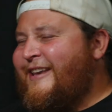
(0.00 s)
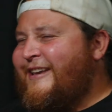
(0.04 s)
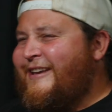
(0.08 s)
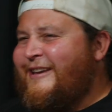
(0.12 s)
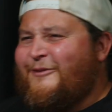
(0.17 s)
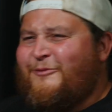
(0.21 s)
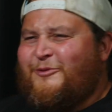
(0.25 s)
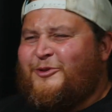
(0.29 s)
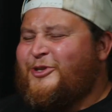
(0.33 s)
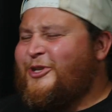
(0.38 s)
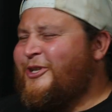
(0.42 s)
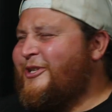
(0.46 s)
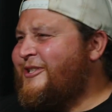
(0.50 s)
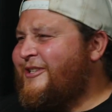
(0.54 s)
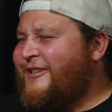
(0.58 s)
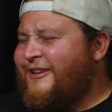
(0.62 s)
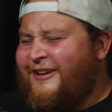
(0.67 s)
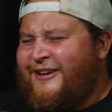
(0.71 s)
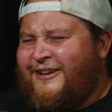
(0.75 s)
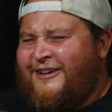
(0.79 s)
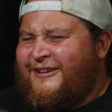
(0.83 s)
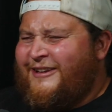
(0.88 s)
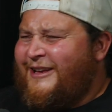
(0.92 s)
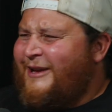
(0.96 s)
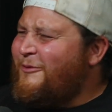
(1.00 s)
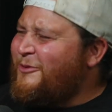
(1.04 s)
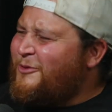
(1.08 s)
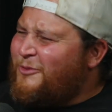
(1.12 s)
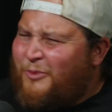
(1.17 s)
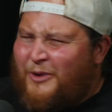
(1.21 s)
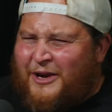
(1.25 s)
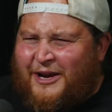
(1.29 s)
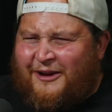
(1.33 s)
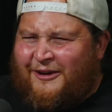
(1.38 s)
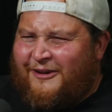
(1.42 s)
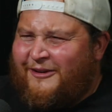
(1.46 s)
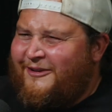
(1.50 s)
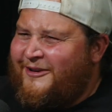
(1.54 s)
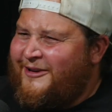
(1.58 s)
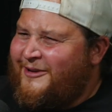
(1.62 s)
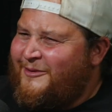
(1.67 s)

And it was weird. It